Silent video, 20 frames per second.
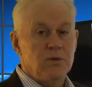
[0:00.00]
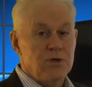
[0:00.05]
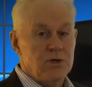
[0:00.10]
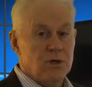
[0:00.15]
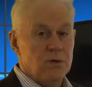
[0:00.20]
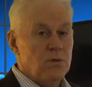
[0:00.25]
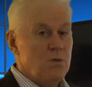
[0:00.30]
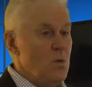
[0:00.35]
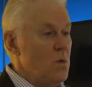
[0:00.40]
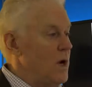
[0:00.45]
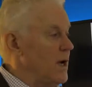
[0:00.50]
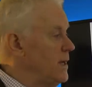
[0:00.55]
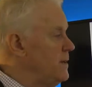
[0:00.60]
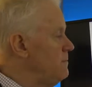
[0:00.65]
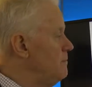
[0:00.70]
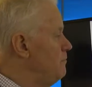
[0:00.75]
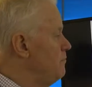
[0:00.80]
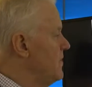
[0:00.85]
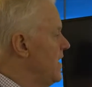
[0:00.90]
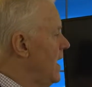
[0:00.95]
June
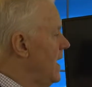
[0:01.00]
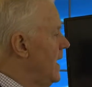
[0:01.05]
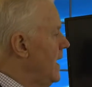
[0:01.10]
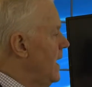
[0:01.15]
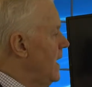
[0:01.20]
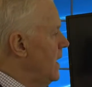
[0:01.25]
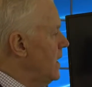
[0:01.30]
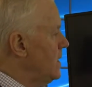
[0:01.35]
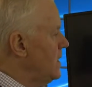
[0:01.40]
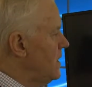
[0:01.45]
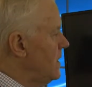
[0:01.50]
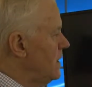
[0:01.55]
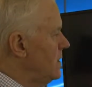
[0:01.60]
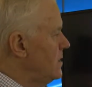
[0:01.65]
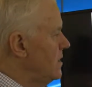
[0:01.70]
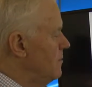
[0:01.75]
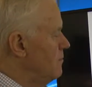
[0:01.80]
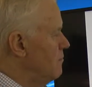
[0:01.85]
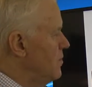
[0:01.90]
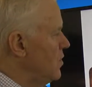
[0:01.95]
1. And
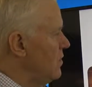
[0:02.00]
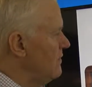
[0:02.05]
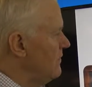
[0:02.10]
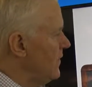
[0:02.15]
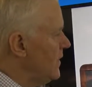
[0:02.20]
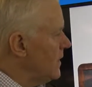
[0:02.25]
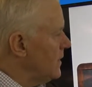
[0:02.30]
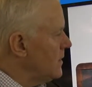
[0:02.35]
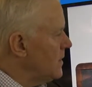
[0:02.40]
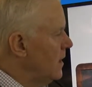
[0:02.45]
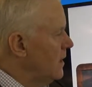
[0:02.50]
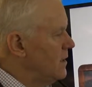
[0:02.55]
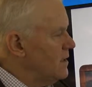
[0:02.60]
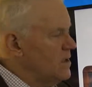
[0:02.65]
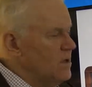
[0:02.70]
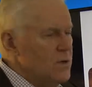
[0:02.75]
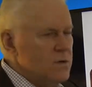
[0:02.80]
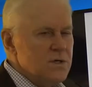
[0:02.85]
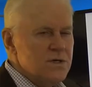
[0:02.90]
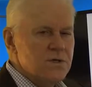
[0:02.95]
then the move in,
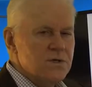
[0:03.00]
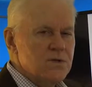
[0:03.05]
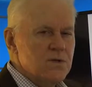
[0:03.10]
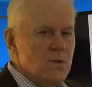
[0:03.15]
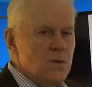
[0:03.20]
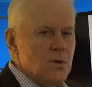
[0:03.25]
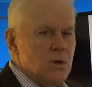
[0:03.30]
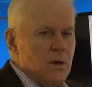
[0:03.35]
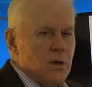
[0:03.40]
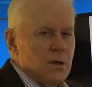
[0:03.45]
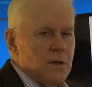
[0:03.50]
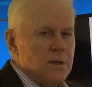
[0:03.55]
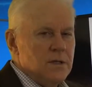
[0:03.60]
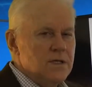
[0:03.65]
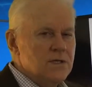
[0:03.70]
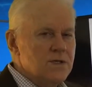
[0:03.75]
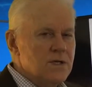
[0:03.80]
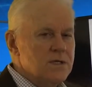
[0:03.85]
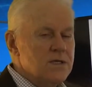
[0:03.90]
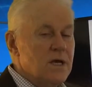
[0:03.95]
notice the word, and
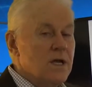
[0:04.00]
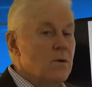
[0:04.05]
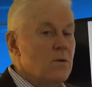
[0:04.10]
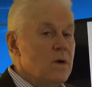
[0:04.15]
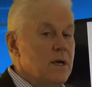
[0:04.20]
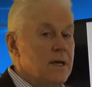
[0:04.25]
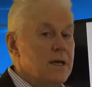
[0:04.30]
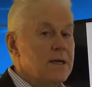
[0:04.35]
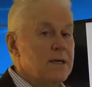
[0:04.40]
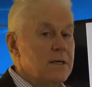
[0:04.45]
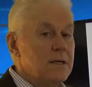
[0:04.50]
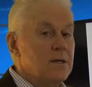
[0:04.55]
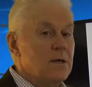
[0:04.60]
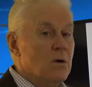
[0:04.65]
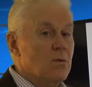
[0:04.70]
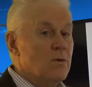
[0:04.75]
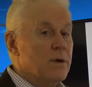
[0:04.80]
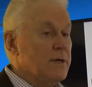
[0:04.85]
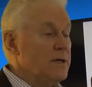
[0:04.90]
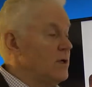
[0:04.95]
this is how we had it in
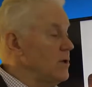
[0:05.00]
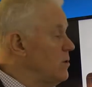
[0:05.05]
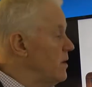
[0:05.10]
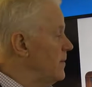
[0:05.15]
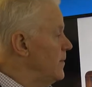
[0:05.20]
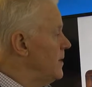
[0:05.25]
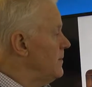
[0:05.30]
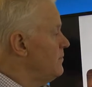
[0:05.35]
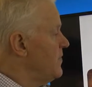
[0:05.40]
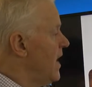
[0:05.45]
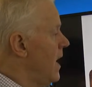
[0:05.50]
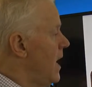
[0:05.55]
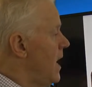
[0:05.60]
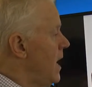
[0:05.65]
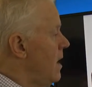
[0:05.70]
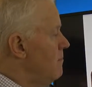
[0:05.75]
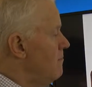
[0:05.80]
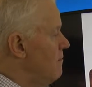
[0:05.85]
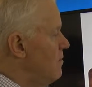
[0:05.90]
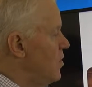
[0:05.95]
our rental agreement.
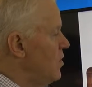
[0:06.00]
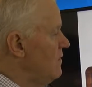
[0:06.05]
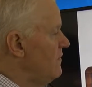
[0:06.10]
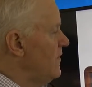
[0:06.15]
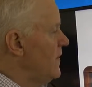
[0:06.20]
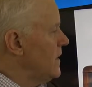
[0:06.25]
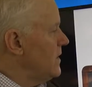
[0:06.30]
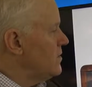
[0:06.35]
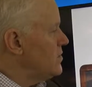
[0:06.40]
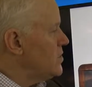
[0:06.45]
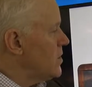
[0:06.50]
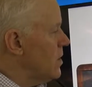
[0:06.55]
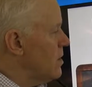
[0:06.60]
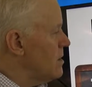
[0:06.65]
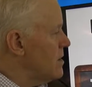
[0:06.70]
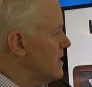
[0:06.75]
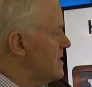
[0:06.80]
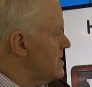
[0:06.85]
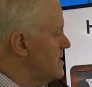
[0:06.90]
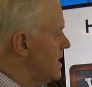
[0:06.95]
Move in
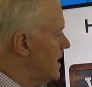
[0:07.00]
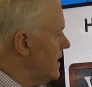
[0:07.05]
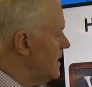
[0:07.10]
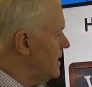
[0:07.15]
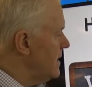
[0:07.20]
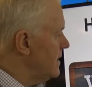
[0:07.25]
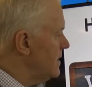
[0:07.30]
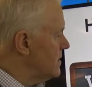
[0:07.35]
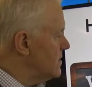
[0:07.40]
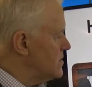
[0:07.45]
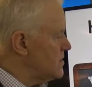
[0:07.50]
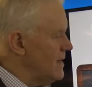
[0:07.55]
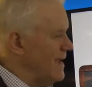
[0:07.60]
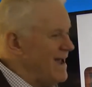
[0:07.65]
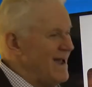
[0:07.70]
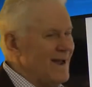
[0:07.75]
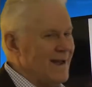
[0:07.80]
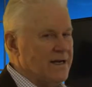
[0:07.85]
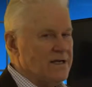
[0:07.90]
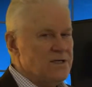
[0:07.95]
target date is
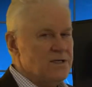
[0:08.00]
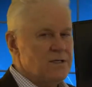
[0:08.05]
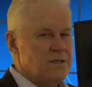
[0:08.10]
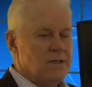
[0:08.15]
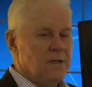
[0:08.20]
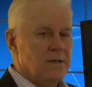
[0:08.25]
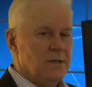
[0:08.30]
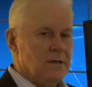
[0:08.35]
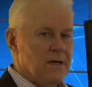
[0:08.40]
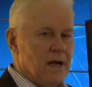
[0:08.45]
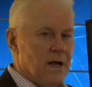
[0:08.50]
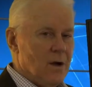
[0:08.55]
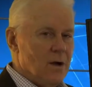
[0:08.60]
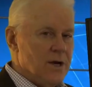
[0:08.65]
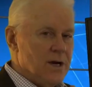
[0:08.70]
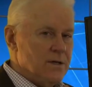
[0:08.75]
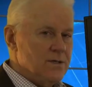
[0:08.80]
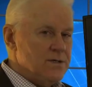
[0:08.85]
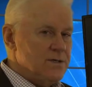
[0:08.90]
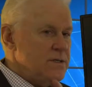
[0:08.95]
X. Now
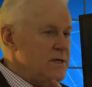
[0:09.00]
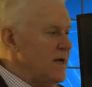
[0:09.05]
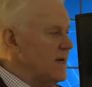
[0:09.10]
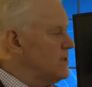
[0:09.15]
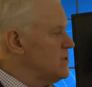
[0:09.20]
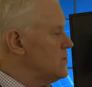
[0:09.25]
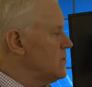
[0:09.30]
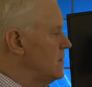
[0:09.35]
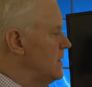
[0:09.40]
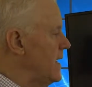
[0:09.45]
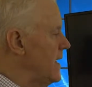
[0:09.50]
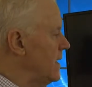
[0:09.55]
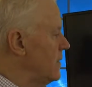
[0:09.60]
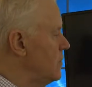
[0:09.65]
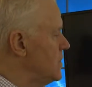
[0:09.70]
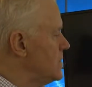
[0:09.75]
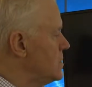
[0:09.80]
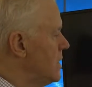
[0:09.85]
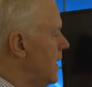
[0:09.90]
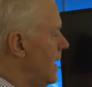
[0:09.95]
here's the extra
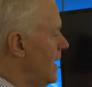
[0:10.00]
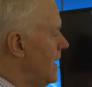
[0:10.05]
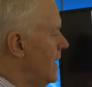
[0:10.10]
language.